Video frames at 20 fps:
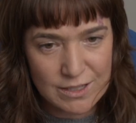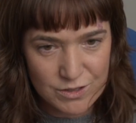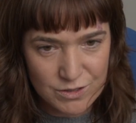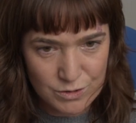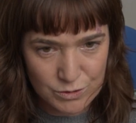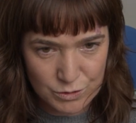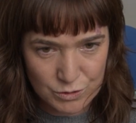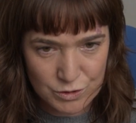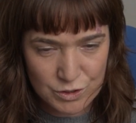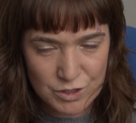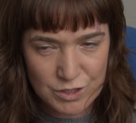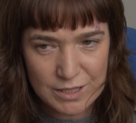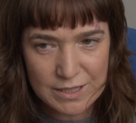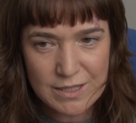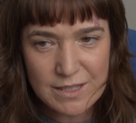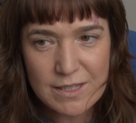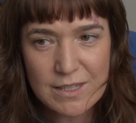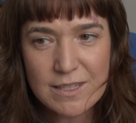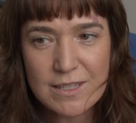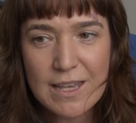
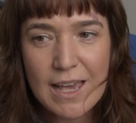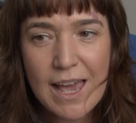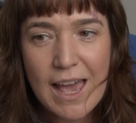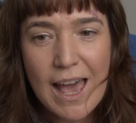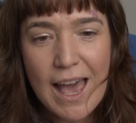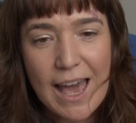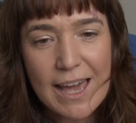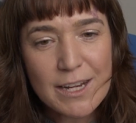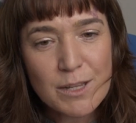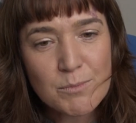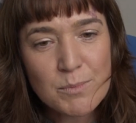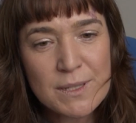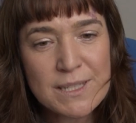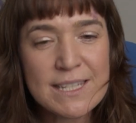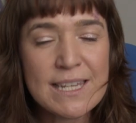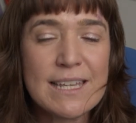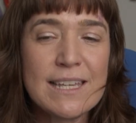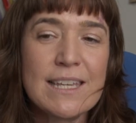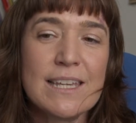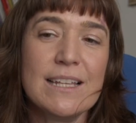solutions, and in
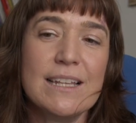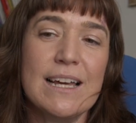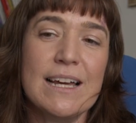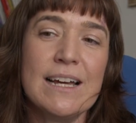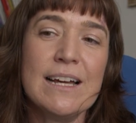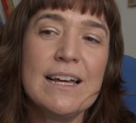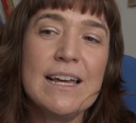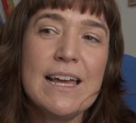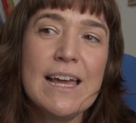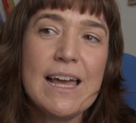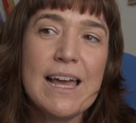particular,